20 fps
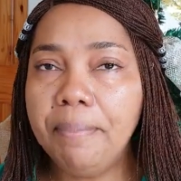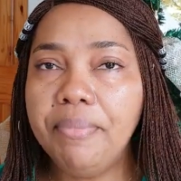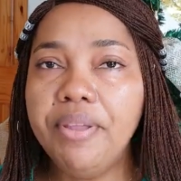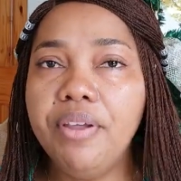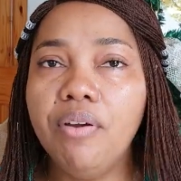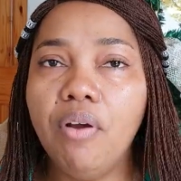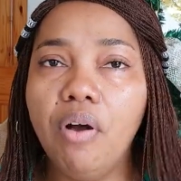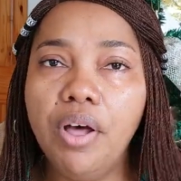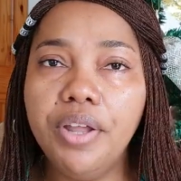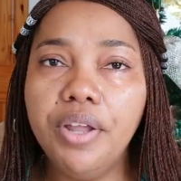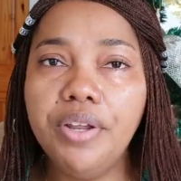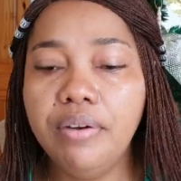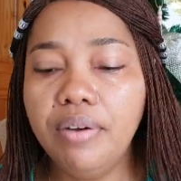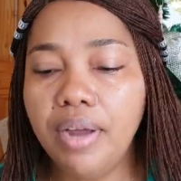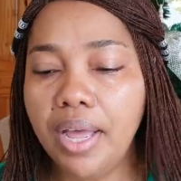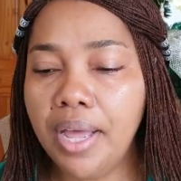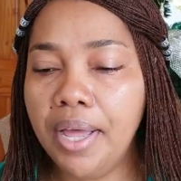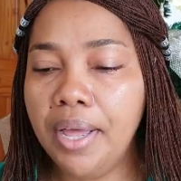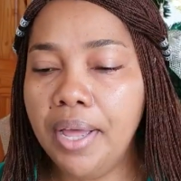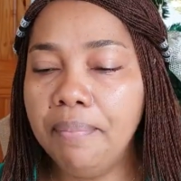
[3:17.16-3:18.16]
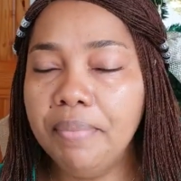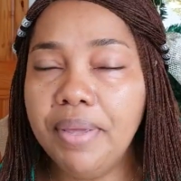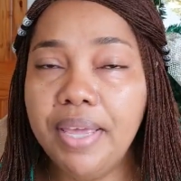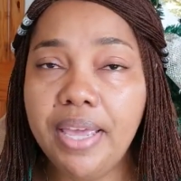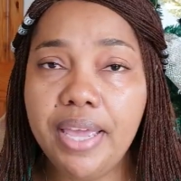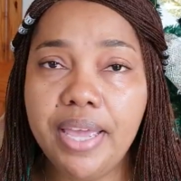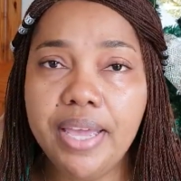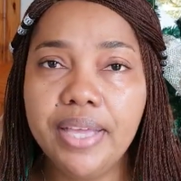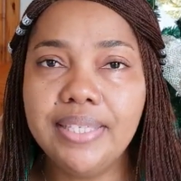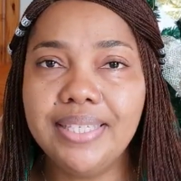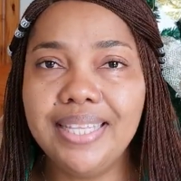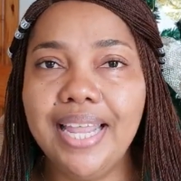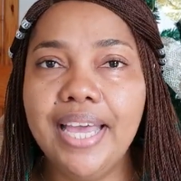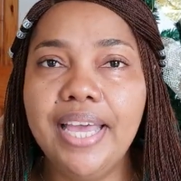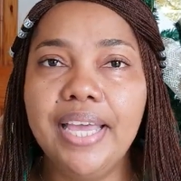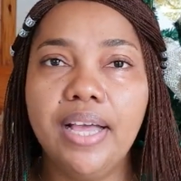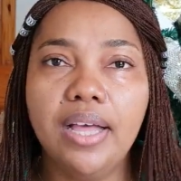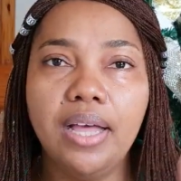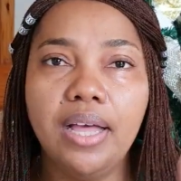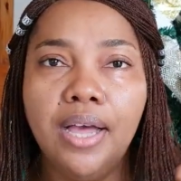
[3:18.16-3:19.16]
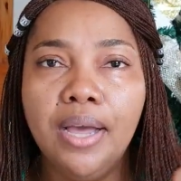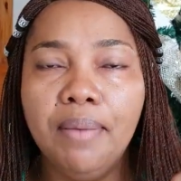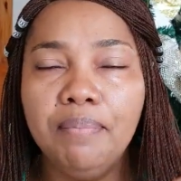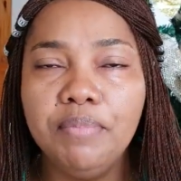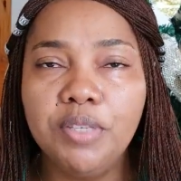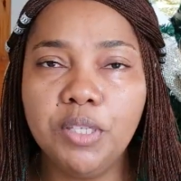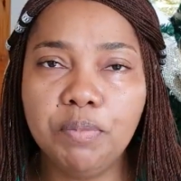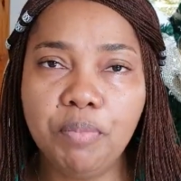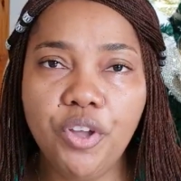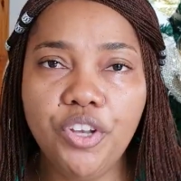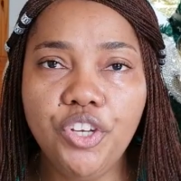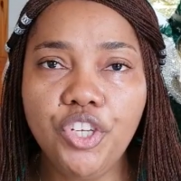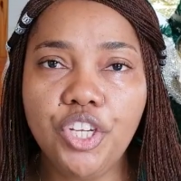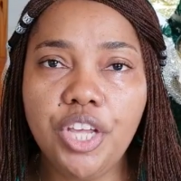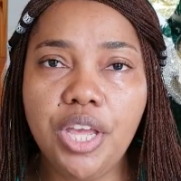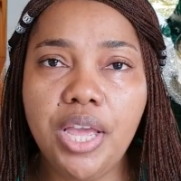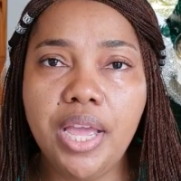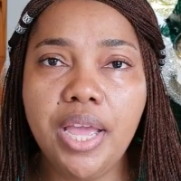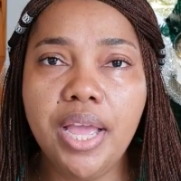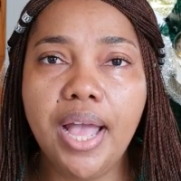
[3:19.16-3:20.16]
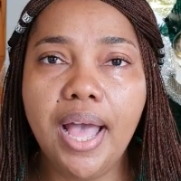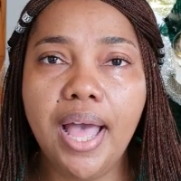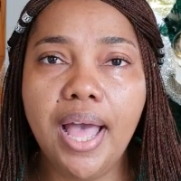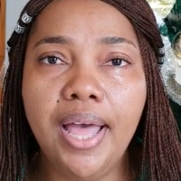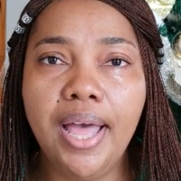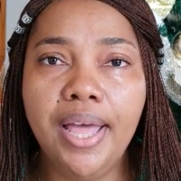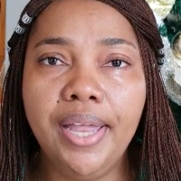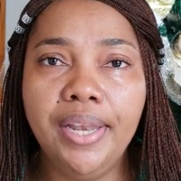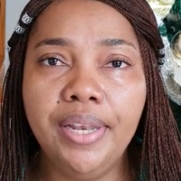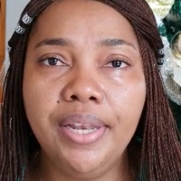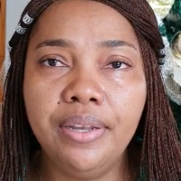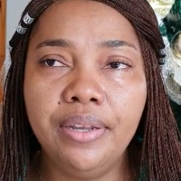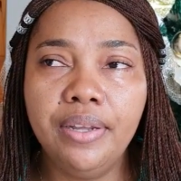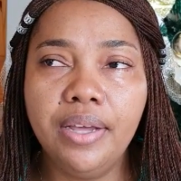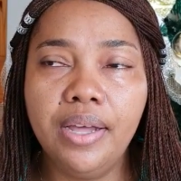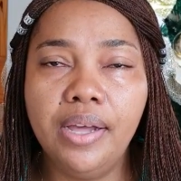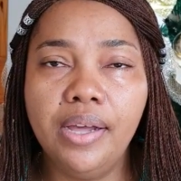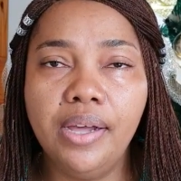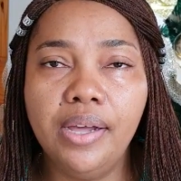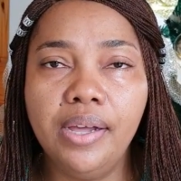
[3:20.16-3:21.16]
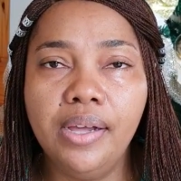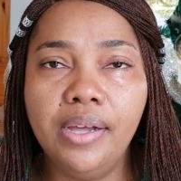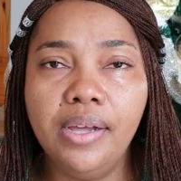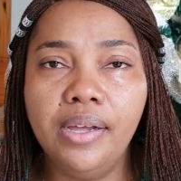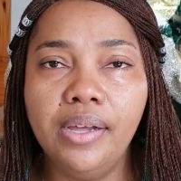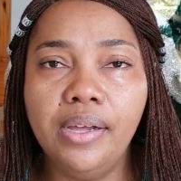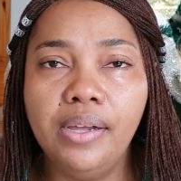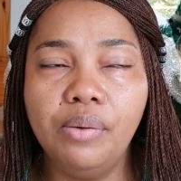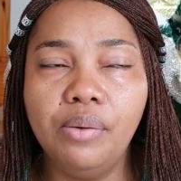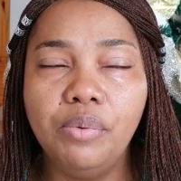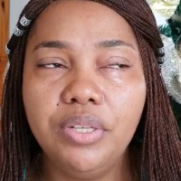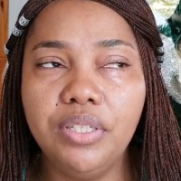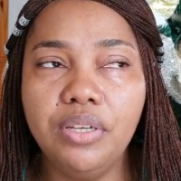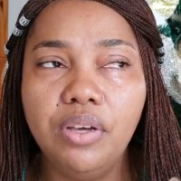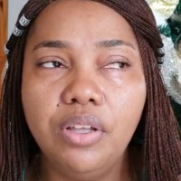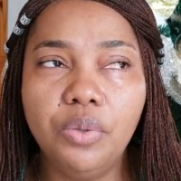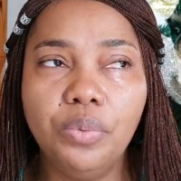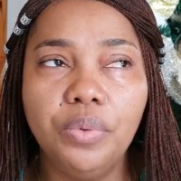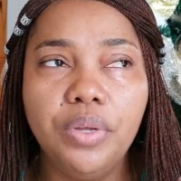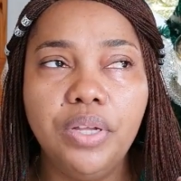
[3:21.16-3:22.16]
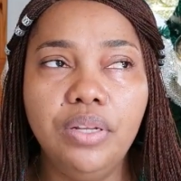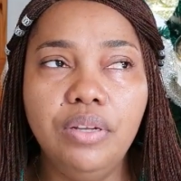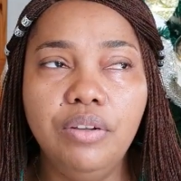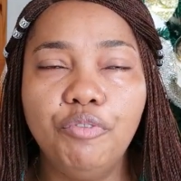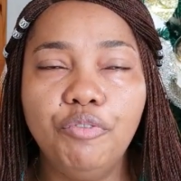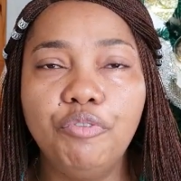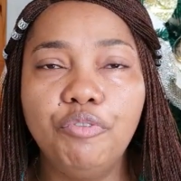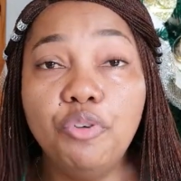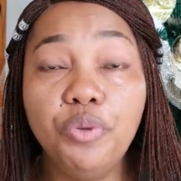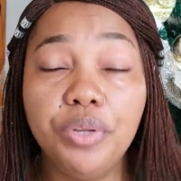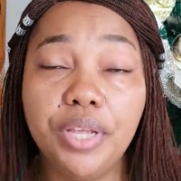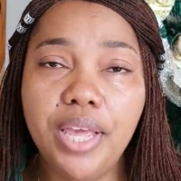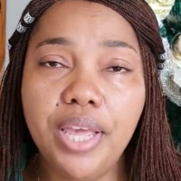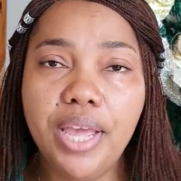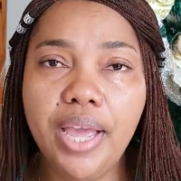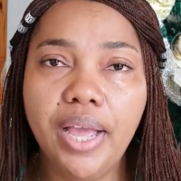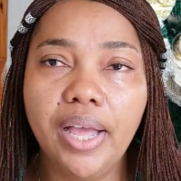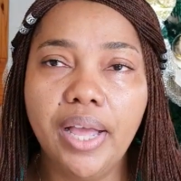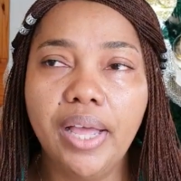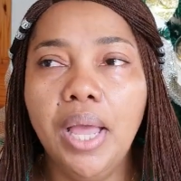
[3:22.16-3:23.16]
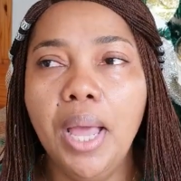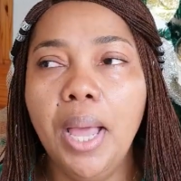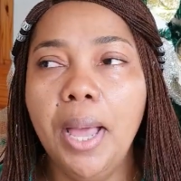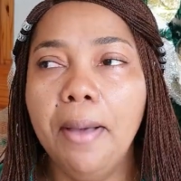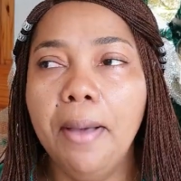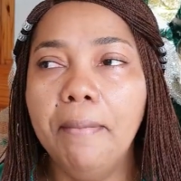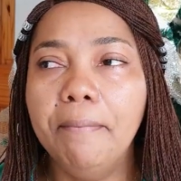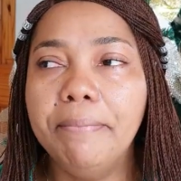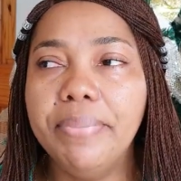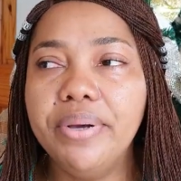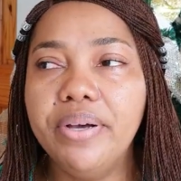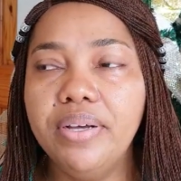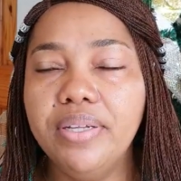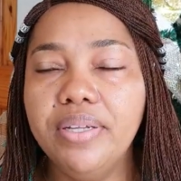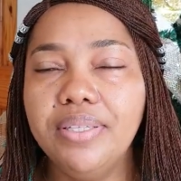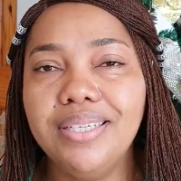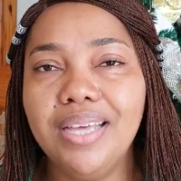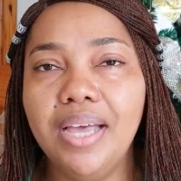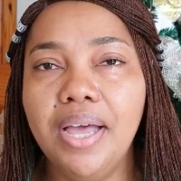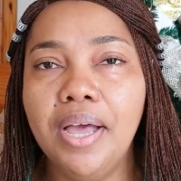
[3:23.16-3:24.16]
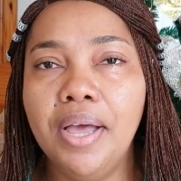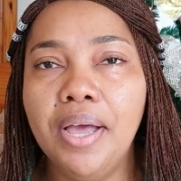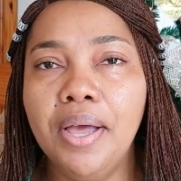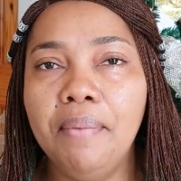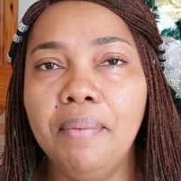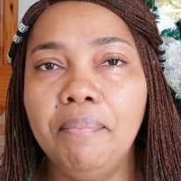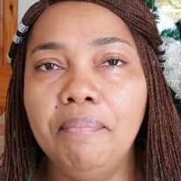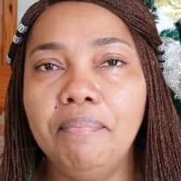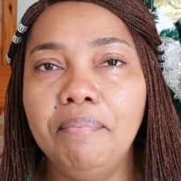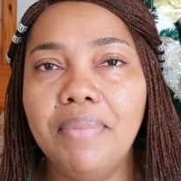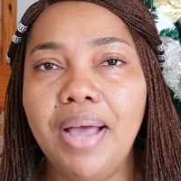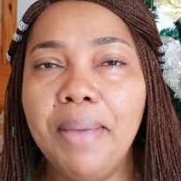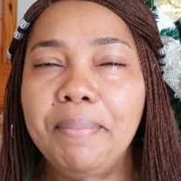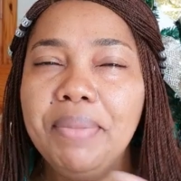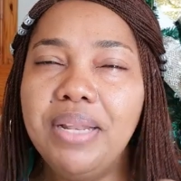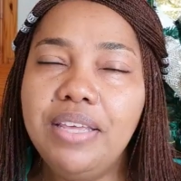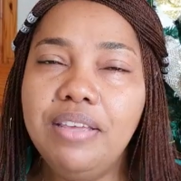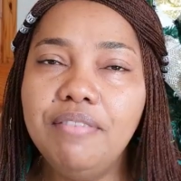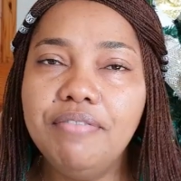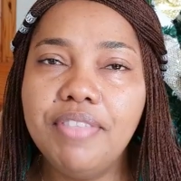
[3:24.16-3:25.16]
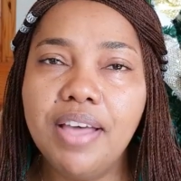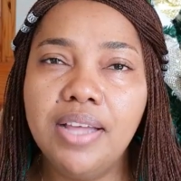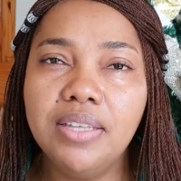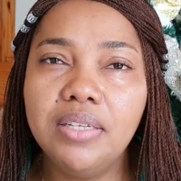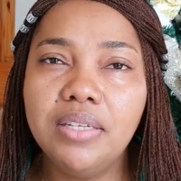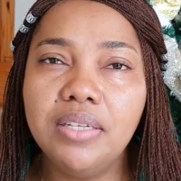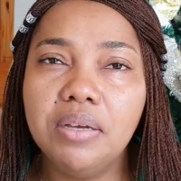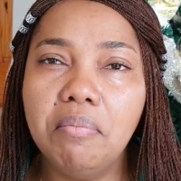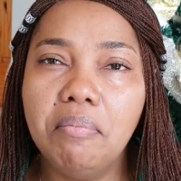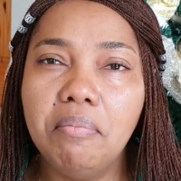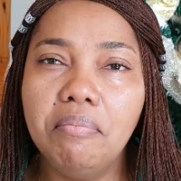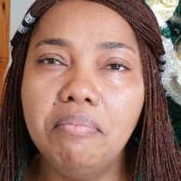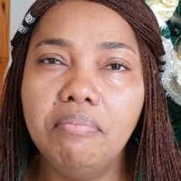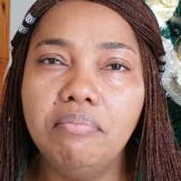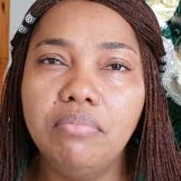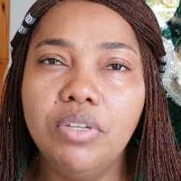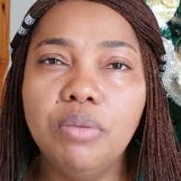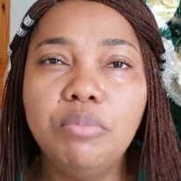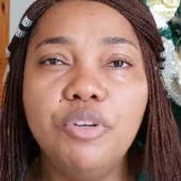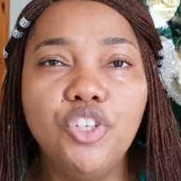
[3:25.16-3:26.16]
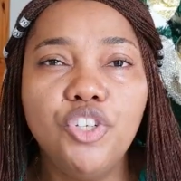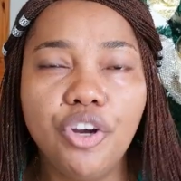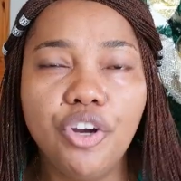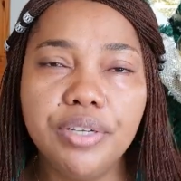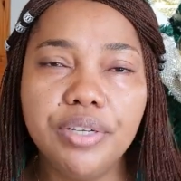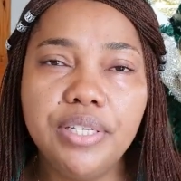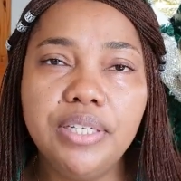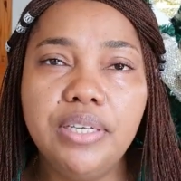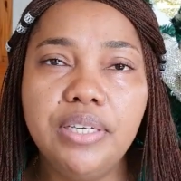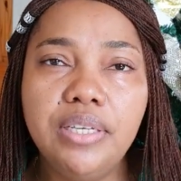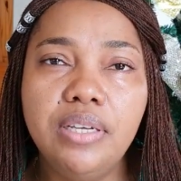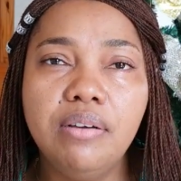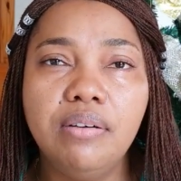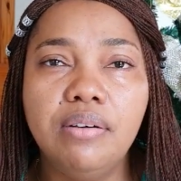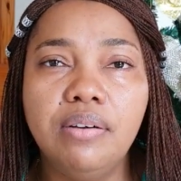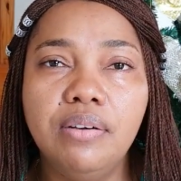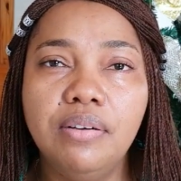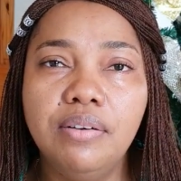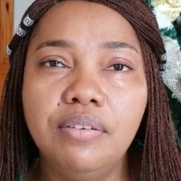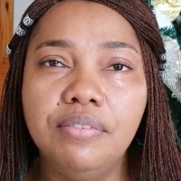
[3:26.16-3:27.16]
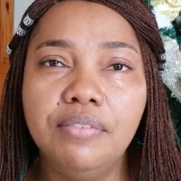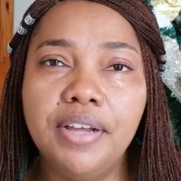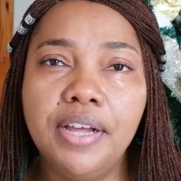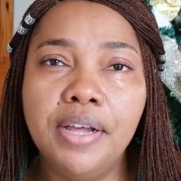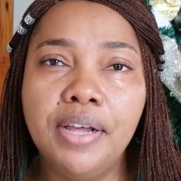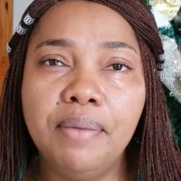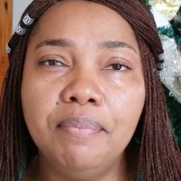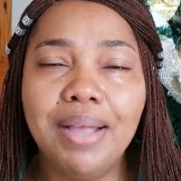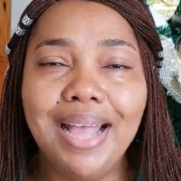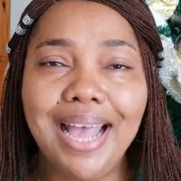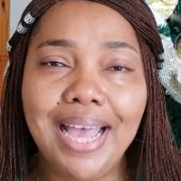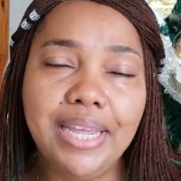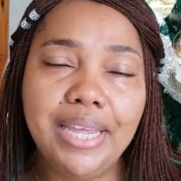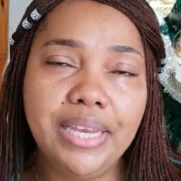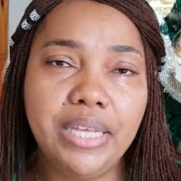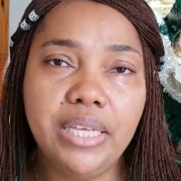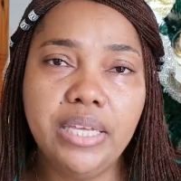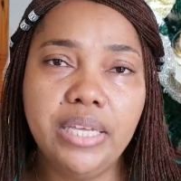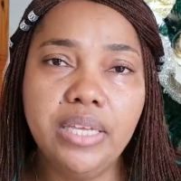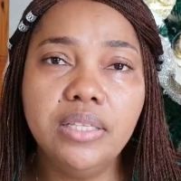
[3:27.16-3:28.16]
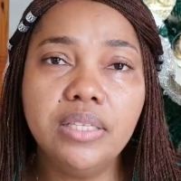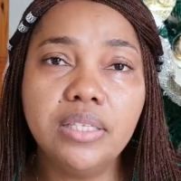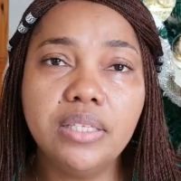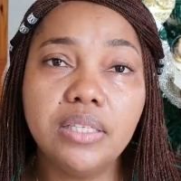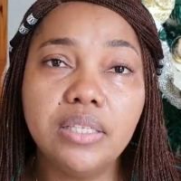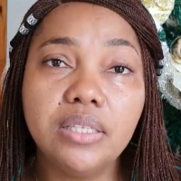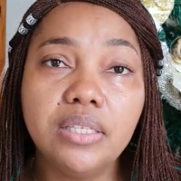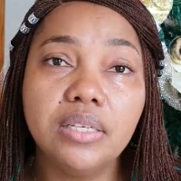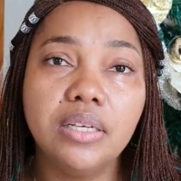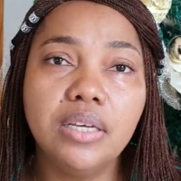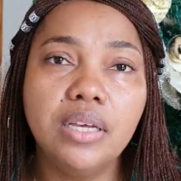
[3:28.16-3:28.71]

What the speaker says: There are other cakes like sponge cake and what's the other one? Fruit cake. But I believe that the majority of Guyanese,